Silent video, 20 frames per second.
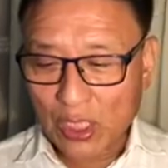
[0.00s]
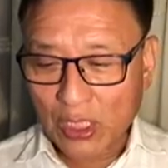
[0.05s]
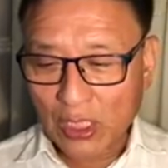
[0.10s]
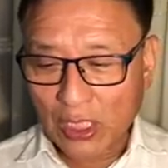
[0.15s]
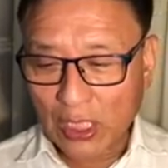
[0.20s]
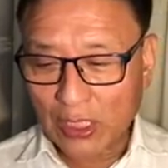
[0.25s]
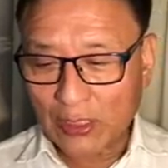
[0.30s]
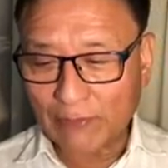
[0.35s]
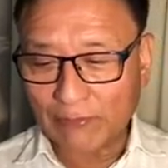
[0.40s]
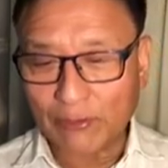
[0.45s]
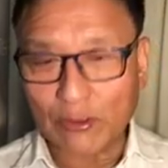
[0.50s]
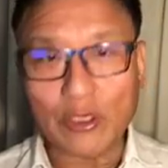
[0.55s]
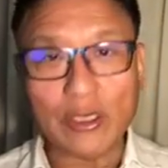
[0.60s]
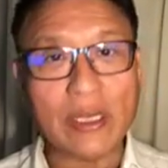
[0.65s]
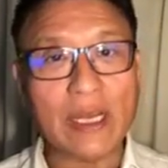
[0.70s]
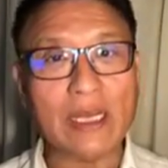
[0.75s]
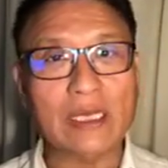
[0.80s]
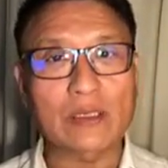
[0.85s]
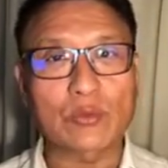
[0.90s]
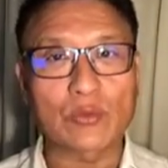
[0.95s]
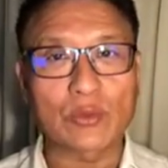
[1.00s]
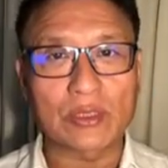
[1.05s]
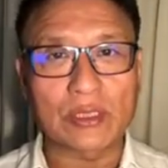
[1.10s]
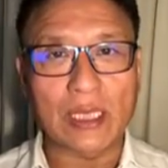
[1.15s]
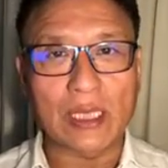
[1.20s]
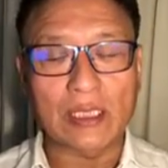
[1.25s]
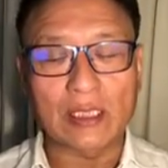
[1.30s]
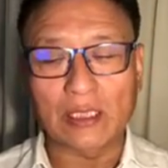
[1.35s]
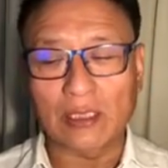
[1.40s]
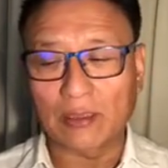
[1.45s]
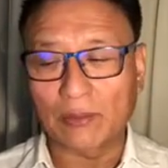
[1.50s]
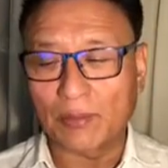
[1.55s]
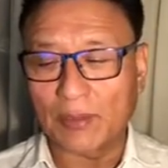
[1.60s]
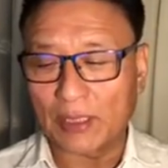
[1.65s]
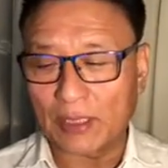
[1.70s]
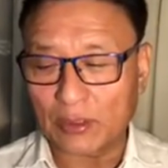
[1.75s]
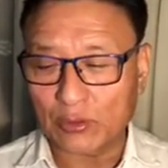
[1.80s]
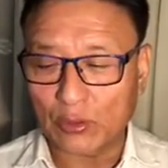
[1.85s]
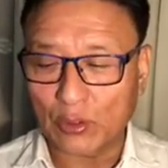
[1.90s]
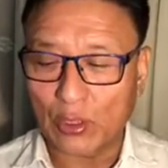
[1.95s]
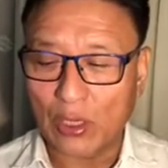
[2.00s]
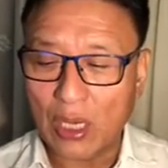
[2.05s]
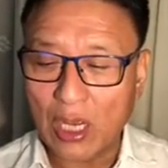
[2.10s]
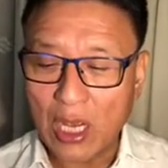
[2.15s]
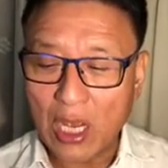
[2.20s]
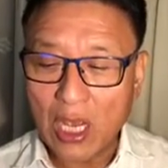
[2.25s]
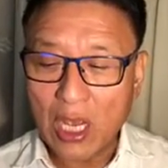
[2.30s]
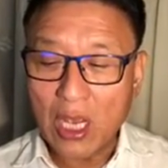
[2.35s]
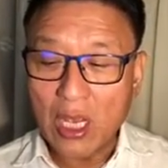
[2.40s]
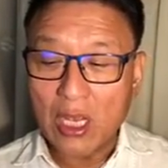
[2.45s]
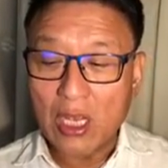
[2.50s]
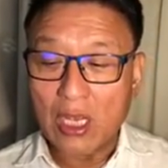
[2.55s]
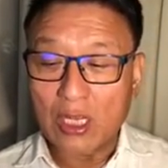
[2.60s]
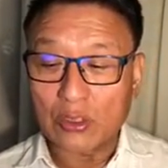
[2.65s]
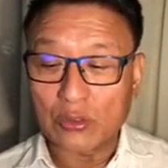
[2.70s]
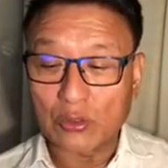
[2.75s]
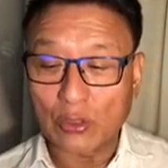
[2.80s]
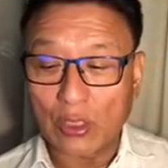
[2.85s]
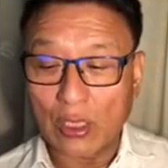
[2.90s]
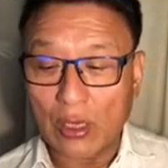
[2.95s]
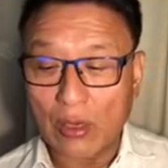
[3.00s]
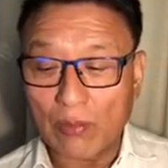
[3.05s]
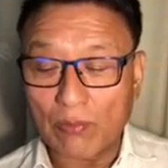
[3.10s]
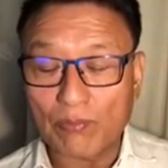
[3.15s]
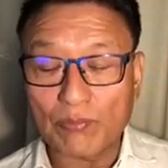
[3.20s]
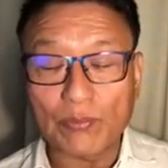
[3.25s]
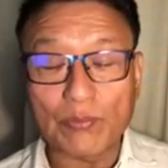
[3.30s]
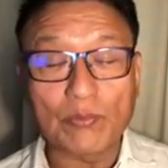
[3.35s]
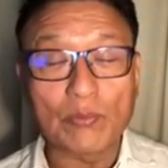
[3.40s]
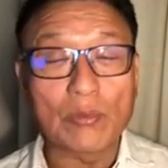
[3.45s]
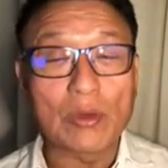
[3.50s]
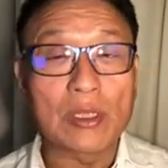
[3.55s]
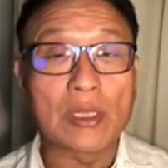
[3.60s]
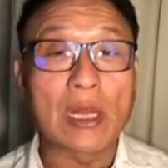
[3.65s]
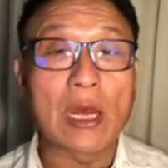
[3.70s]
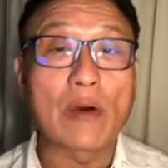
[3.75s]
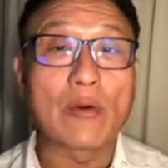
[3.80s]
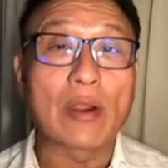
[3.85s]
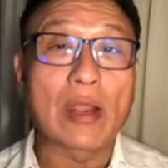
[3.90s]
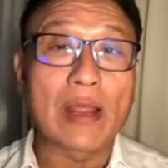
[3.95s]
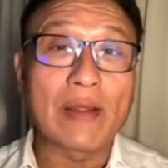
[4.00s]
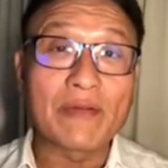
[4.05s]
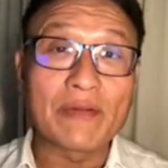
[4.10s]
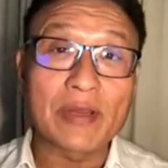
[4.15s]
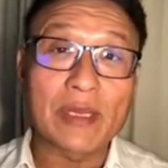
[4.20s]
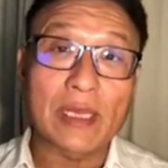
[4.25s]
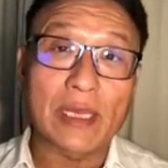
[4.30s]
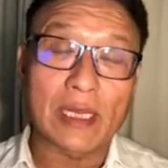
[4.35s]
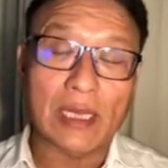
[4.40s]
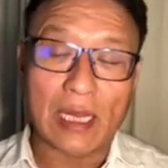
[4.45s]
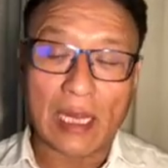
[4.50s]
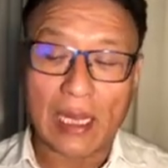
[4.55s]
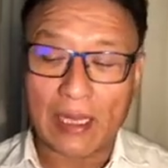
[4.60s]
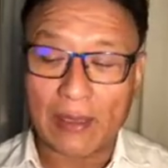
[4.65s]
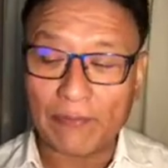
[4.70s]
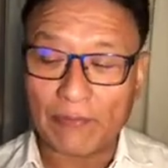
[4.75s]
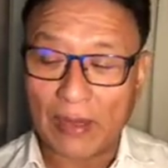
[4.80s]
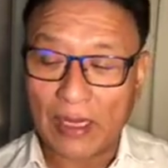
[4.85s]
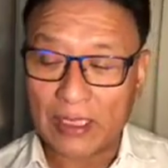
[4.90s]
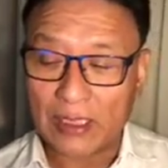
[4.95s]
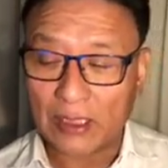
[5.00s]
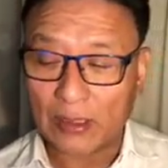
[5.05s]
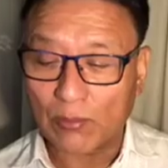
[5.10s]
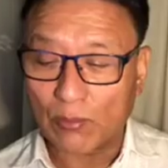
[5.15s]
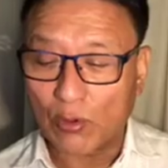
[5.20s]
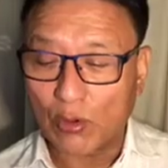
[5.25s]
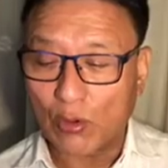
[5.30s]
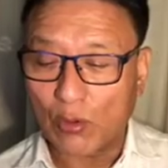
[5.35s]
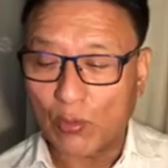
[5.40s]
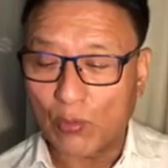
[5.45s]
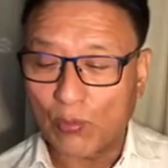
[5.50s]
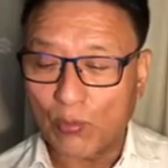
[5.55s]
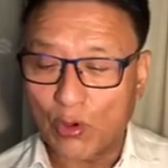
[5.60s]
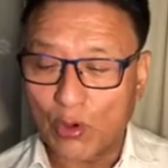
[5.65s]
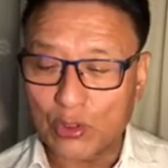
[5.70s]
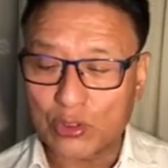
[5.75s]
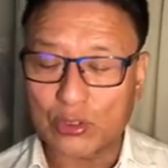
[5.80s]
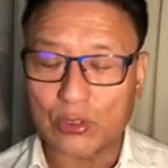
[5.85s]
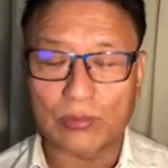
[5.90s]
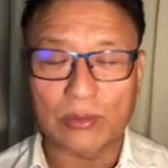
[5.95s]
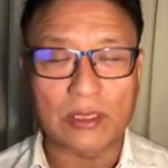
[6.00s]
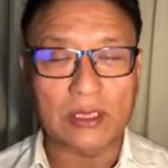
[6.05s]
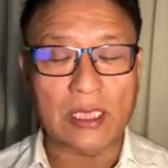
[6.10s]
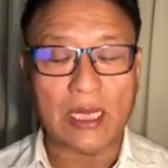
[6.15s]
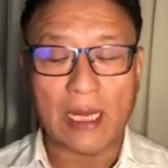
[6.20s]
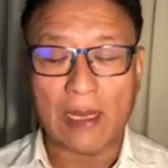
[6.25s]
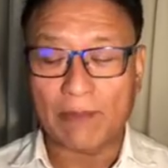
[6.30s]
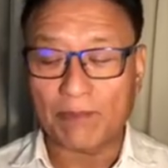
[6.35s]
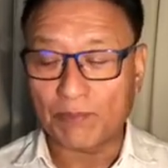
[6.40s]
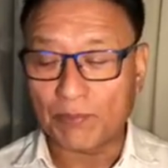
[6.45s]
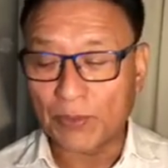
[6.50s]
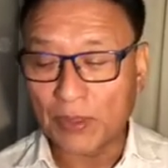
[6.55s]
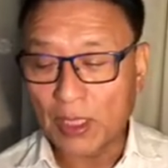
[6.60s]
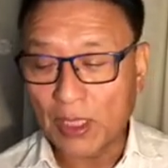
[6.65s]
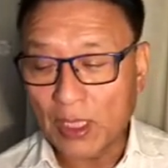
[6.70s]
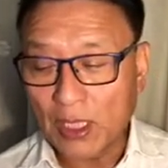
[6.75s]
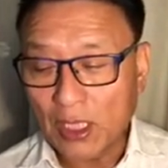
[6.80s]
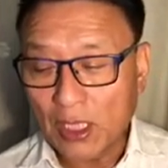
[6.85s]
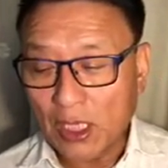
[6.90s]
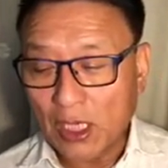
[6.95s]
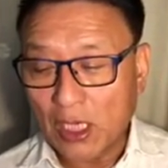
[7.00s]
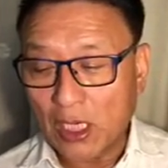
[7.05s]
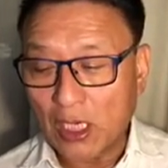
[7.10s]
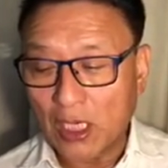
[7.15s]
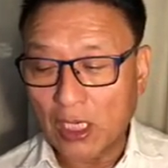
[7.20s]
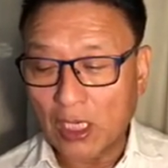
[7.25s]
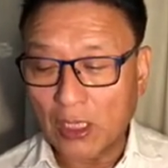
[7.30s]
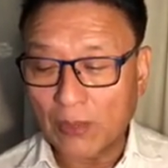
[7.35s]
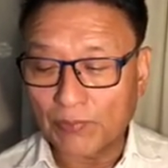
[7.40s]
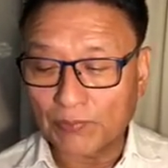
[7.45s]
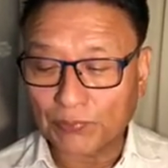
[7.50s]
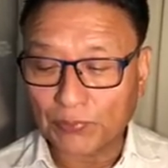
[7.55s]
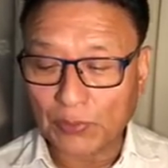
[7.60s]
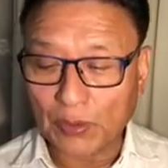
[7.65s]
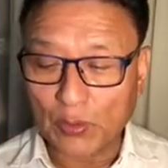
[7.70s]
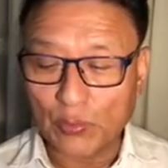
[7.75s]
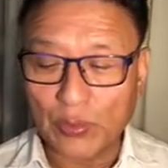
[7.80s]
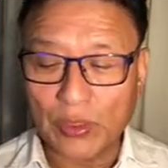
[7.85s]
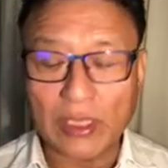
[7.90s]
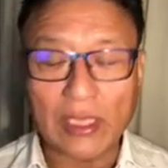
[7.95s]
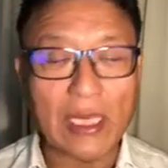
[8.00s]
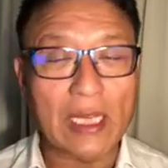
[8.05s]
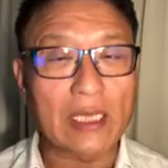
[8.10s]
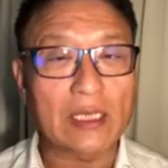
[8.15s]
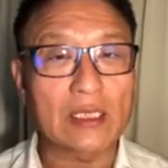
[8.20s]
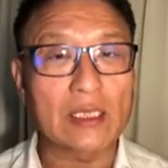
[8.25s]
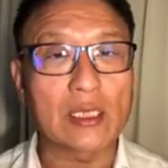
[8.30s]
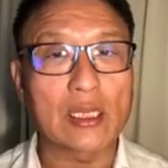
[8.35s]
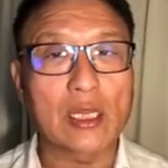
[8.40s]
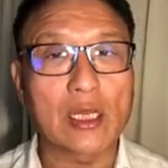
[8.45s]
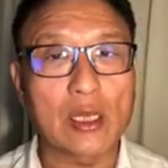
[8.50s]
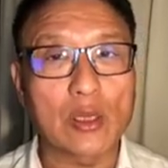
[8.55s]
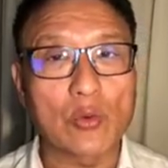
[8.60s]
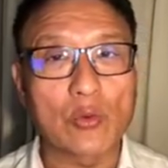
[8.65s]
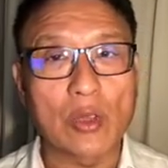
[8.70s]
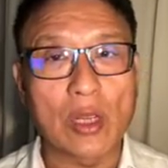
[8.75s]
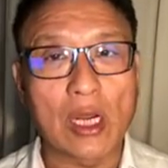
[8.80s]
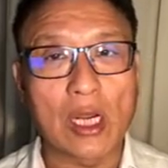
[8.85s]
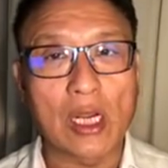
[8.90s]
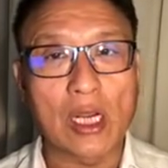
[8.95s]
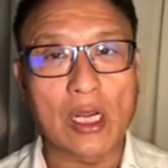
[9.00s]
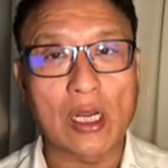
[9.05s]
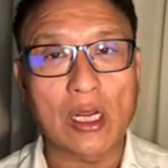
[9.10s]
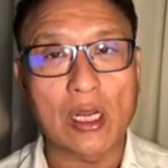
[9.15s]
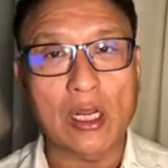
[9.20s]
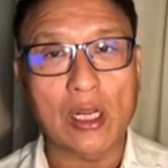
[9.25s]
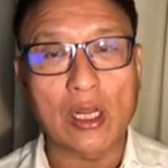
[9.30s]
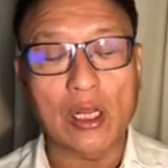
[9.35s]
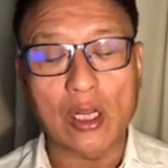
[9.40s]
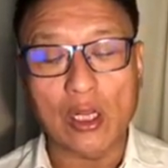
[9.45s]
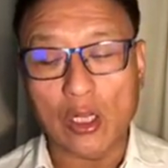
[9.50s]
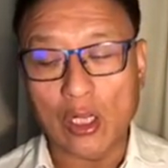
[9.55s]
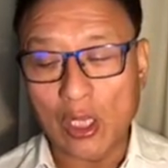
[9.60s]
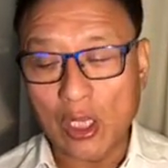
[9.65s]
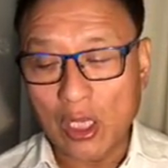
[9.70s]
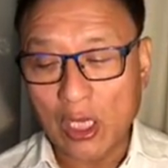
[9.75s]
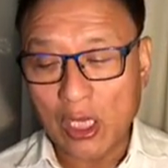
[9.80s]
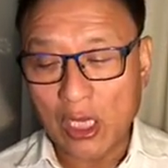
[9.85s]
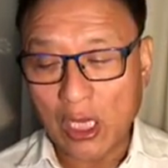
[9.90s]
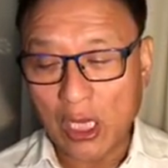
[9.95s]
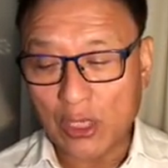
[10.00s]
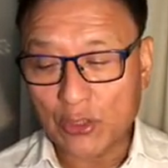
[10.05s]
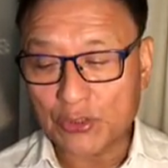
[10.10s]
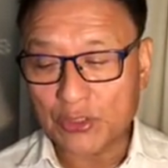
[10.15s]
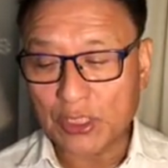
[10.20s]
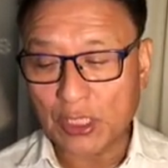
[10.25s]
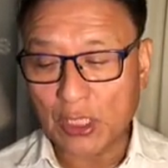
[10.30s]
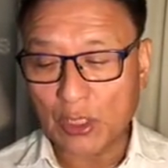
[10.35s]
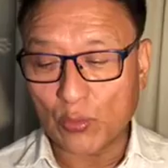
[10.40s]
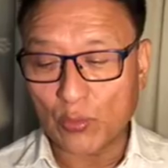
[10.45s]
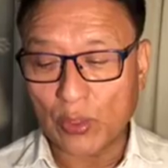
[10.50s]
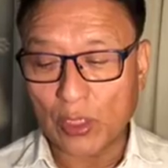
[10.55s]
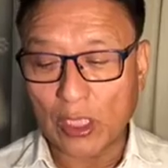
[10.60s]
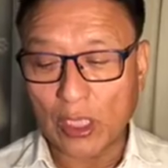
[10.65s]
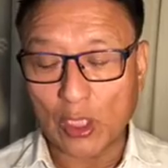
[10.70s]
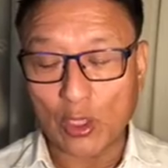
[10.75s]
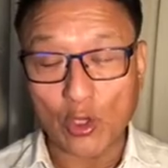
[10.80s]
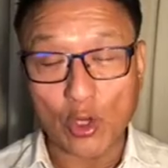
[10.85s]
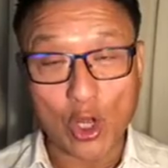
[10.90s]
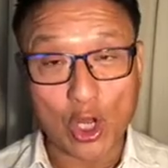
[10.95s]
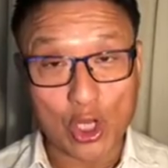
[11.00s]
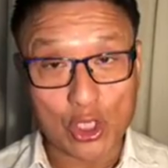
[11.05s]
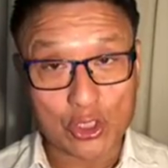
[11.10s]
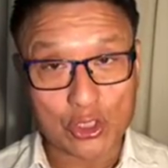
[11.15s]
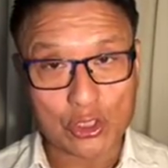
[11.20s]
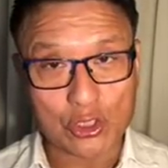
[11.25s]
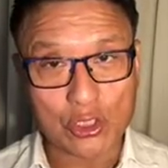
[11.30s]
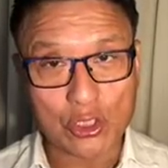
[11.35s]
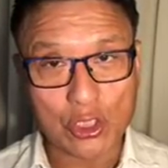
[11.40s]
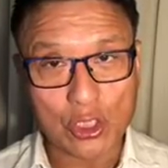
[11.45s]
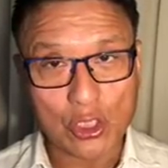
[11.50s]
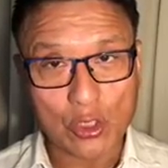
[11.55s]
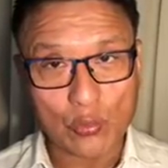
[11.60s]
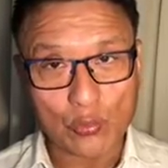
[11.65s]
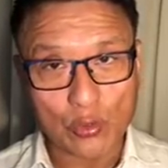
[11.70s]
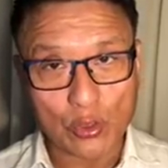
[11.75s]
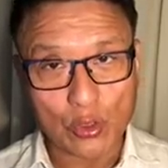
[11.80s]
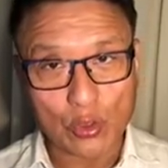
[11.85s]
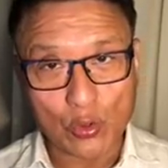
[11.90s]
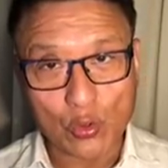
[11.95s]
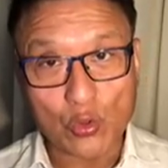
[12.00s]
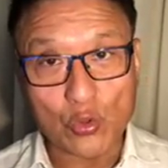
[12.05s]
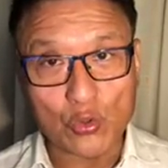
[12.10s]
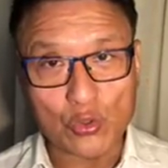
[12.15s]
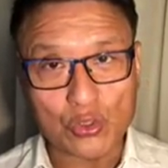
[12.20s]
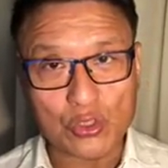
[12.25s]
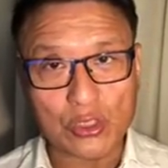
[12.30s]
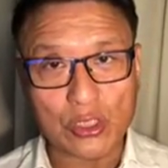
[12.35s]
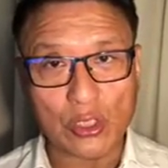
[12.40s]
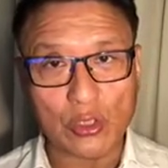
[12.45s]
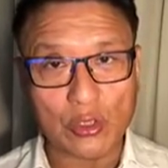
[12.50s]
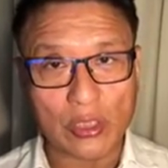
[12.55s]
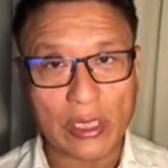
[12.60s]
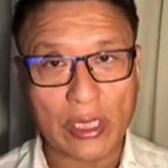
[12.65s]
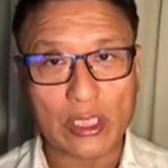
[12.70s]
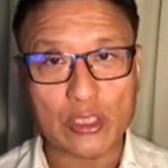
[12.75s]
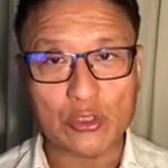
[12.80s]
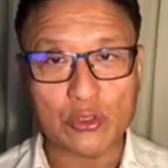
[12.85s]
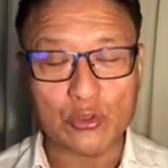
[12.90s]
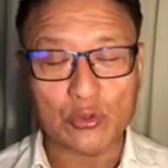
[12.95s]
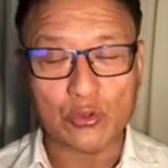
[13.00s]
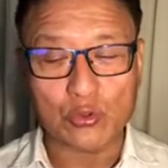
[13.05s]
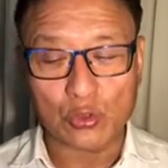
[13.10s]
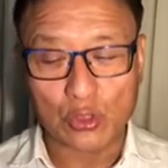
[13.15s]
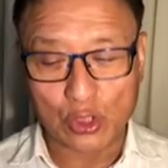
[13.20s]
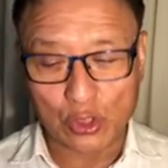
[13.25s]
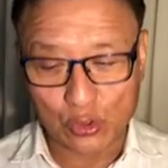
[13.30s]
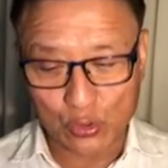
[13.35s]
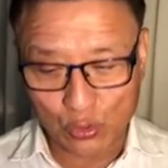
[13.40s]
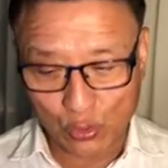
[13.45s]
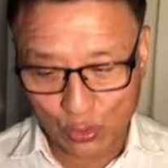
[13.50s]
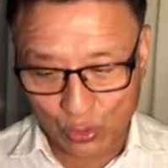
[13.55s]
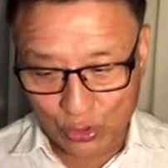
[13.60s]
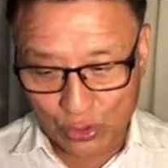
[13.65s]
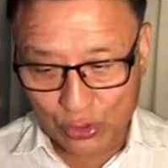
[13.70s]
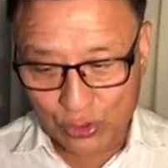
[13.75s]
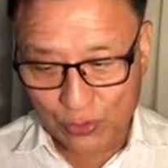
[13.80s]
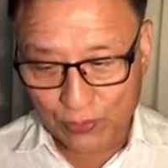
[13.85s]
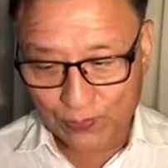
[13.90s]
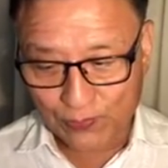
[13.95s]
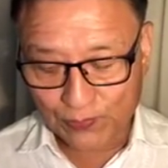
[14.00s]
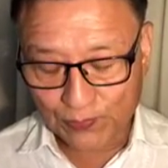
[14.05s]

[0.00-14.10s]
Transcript: kind of connect with that little bit. So, uh, so mm, in our everyday life, I think mo most of the time uh, we get we are how you say we are lost we lose the connection to the source